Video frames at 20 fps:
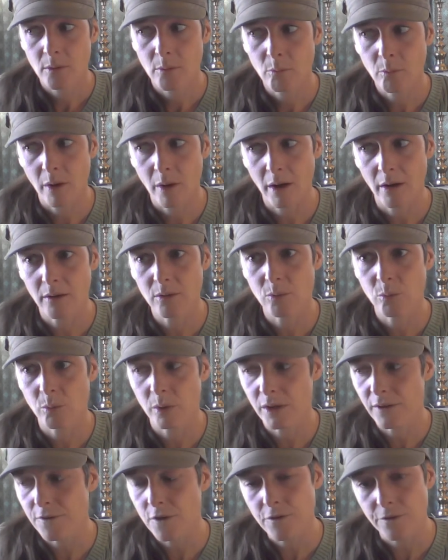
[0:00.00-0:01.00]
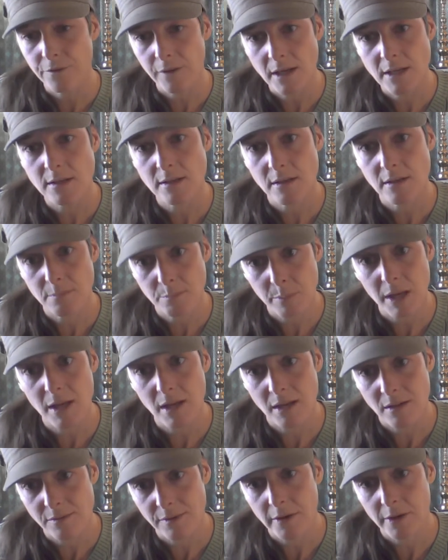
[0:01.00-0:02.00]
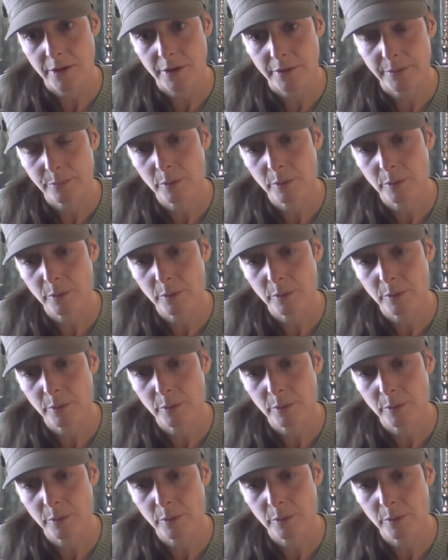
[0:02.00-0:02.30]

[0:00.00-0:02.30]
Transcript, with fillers: Well, what if you face being inferior?